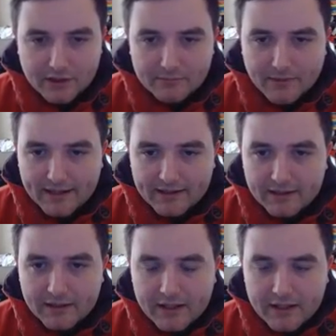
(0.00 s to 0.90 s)
to go back
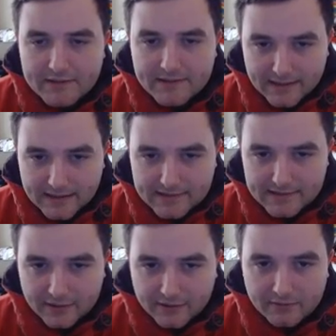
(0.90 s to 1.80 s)
to e
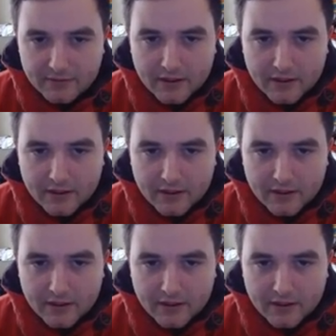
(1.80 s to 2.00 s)
two.